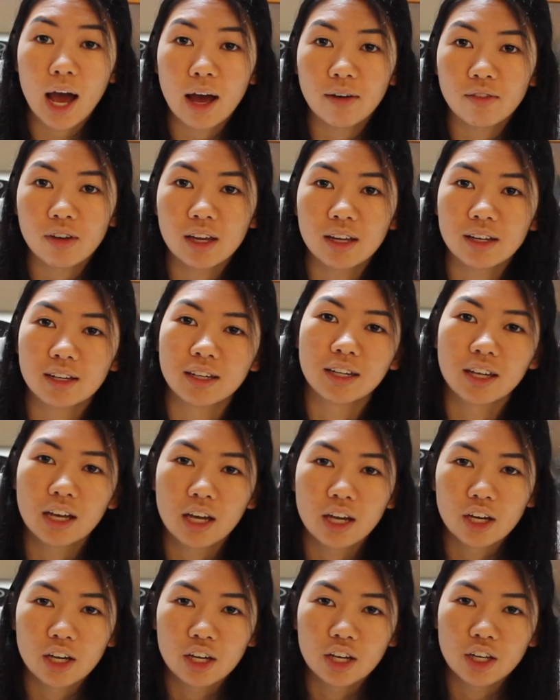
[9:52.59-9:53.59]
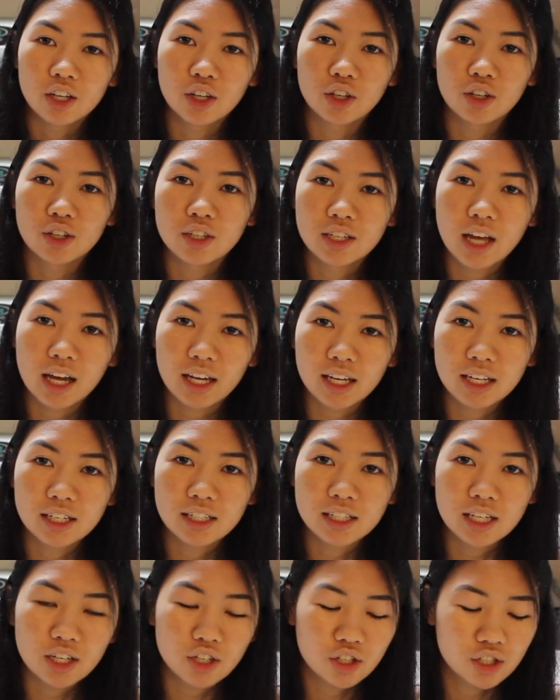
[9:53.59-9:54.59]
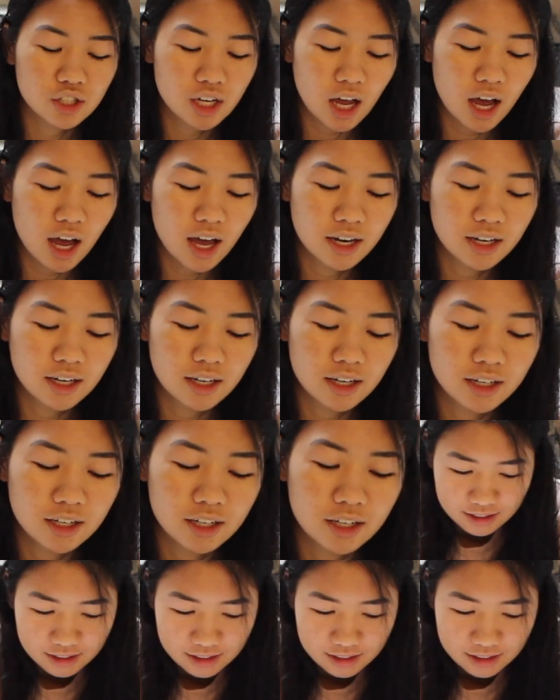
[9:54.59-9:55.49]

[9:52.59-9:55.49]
have it. Your second dish done.